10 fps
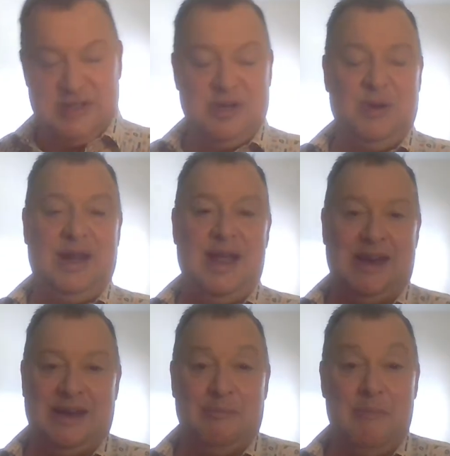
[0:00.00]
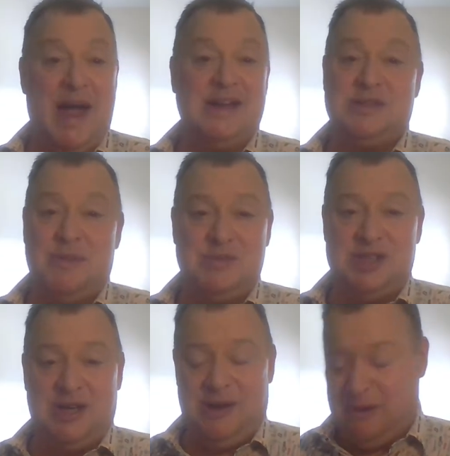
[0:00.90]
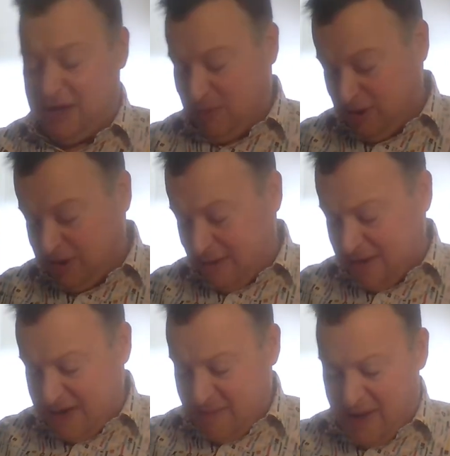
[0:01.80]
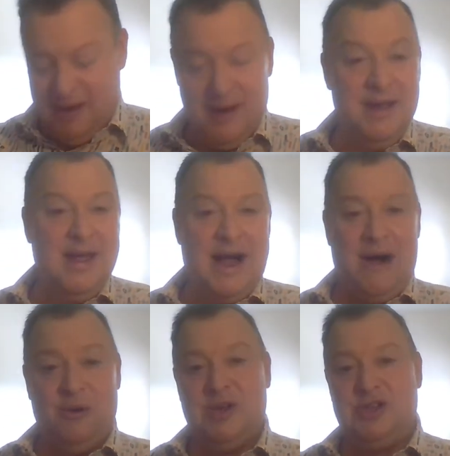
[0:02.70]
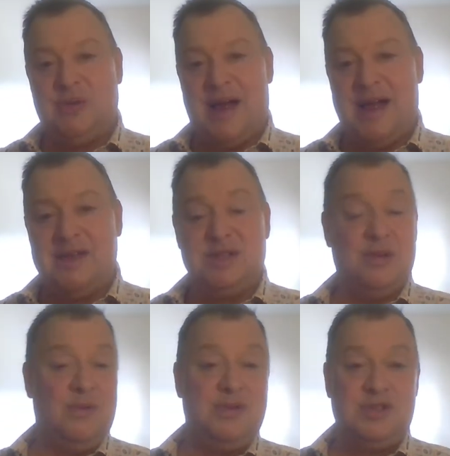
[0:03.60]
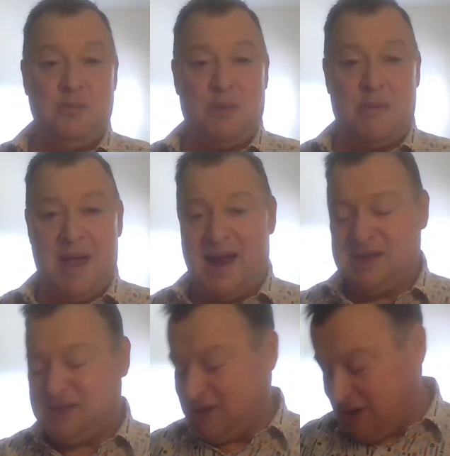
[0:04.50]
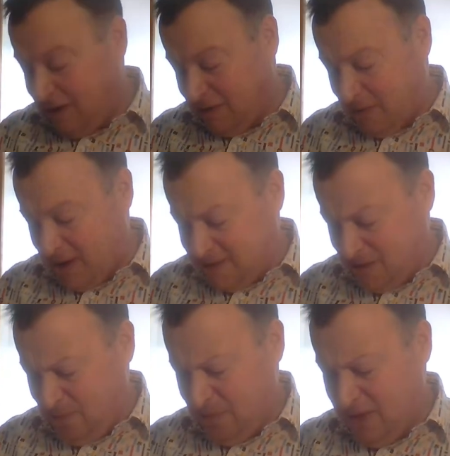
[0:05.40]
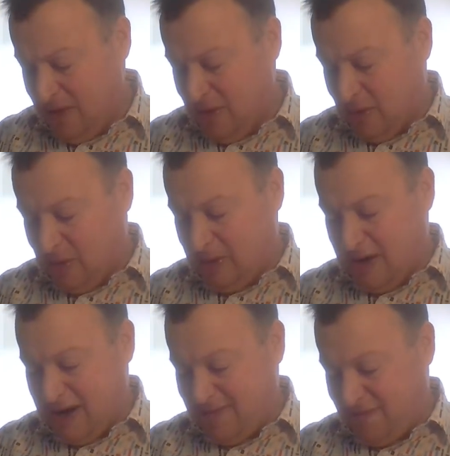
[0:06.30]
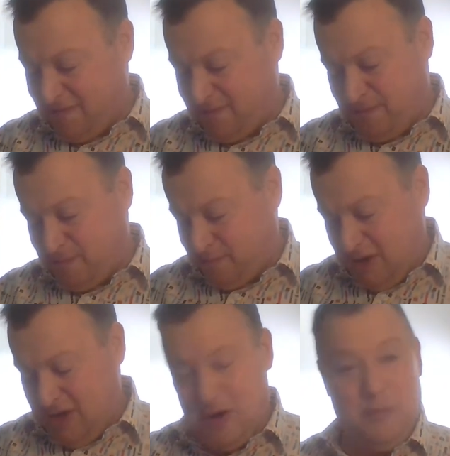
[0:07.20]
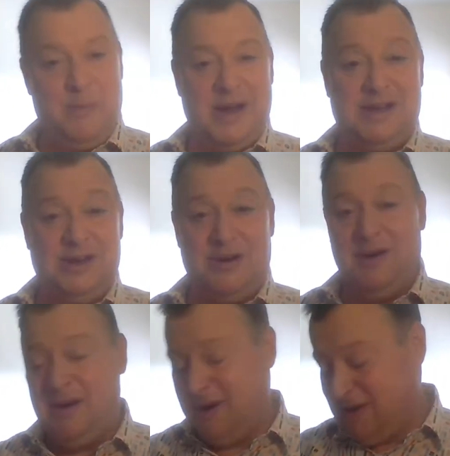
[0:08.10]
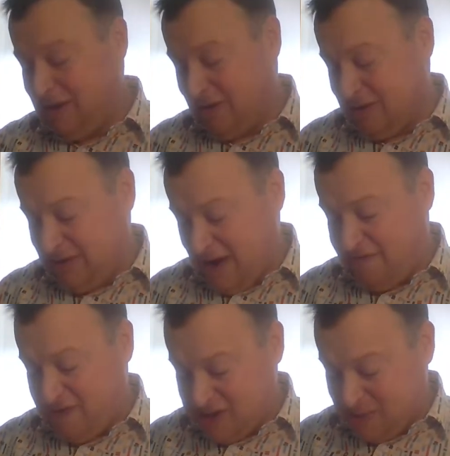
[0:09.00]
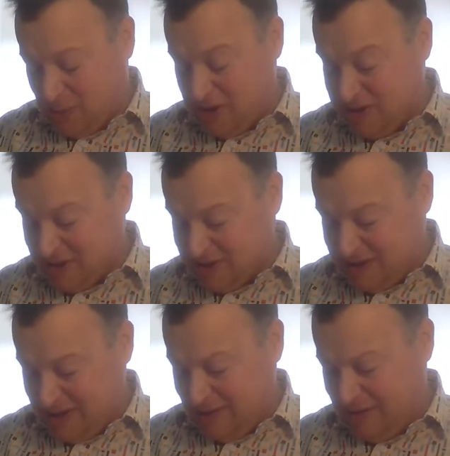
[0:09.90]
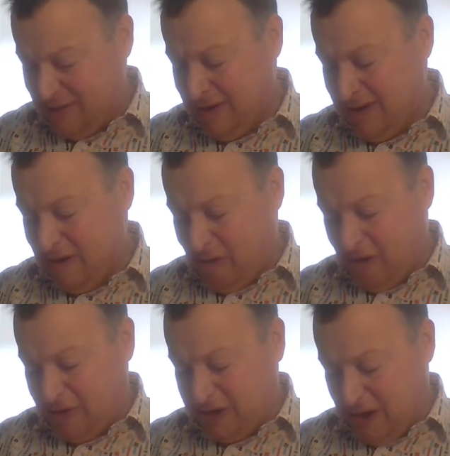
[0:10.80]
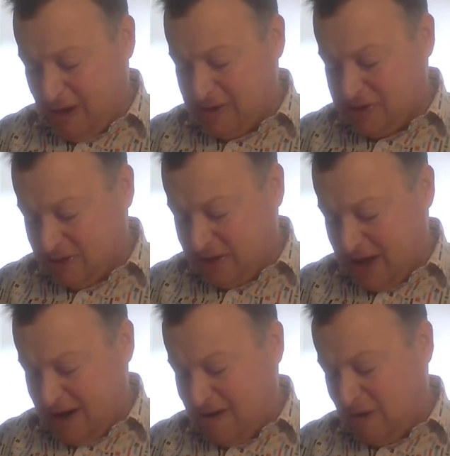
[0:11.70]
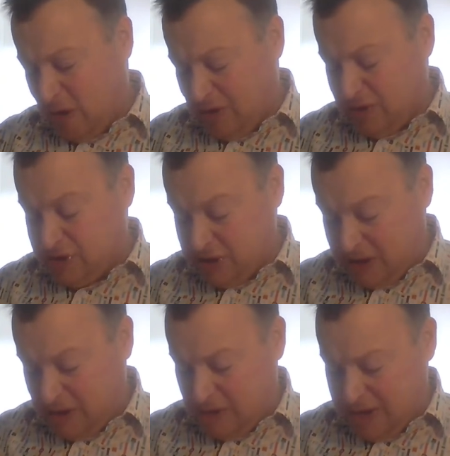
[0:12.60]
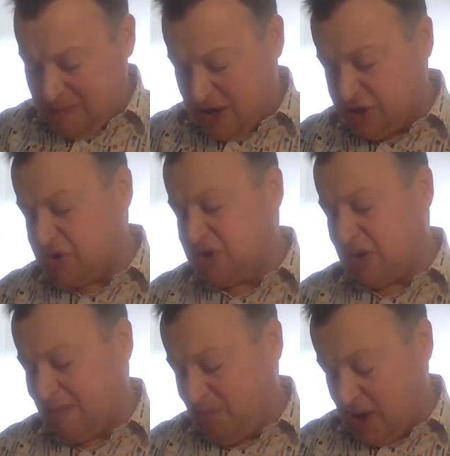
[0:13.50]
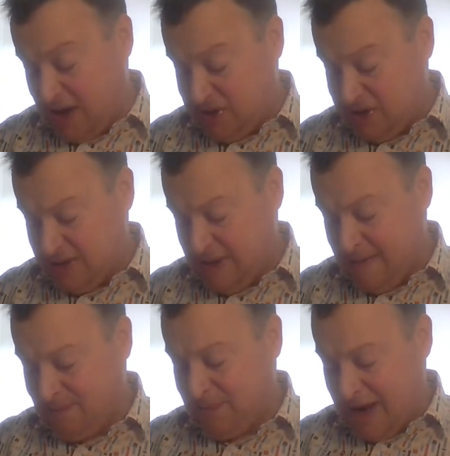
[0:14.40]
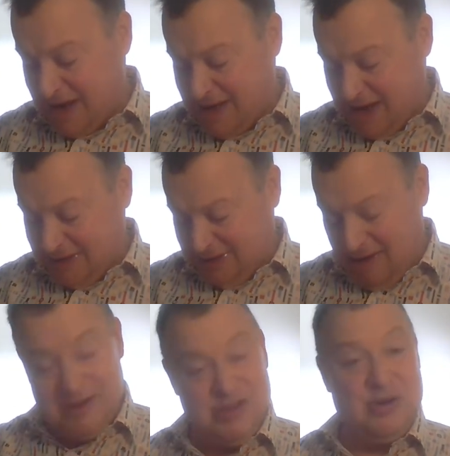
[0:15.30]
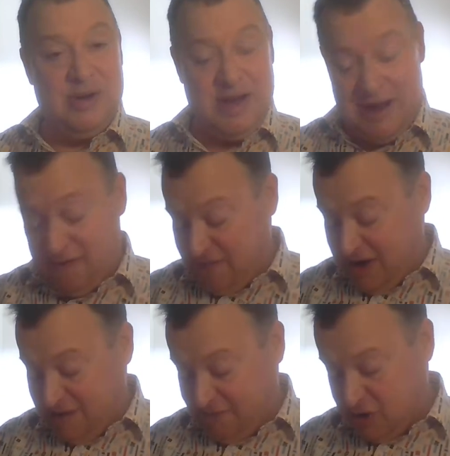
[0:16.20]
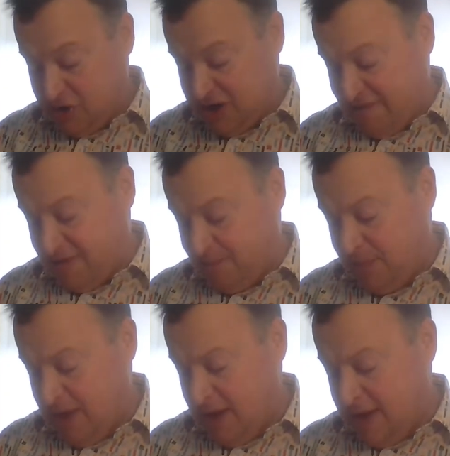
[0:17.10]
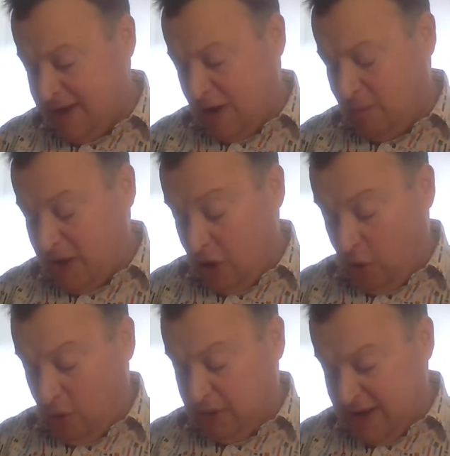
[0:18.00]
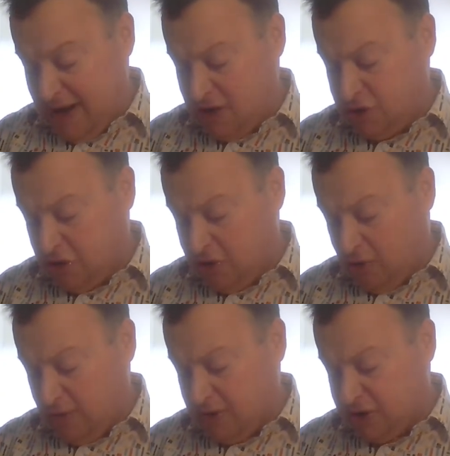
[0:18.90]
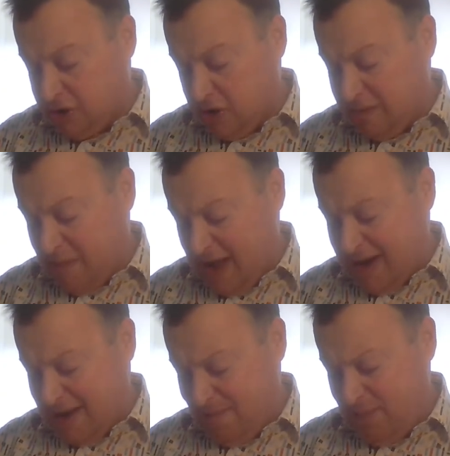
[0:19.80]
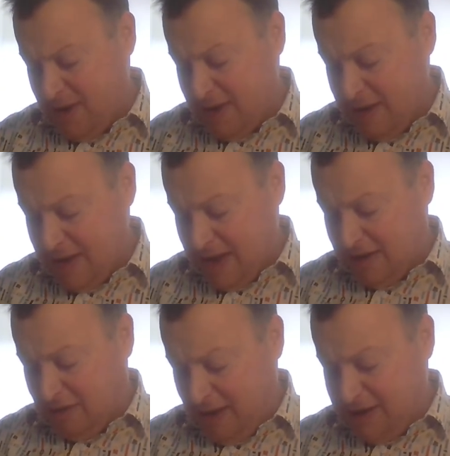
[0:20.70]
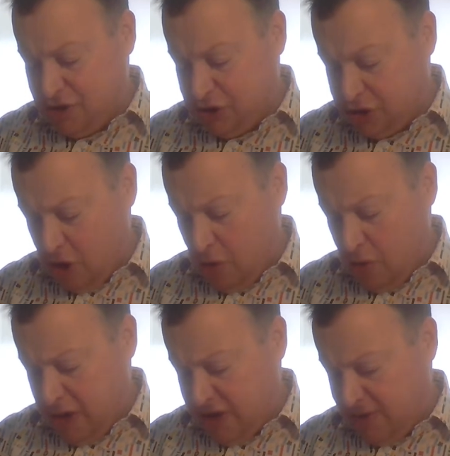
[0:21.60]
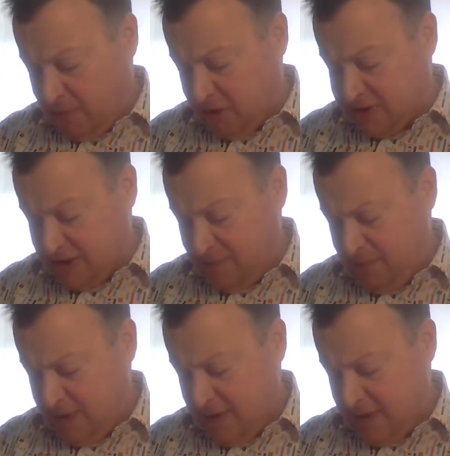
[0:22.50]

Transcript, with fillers: So again, maximum security. We're talking about Alcatraz or the Supermax in Colorado, or uh, you know, pick your your toughest prisons. Here, all the guards are there, all the security measures are in place, and yet God's going to intervene. Verse seven. Now behold, an angel of the Lord stood by him, and a light shone in the prison.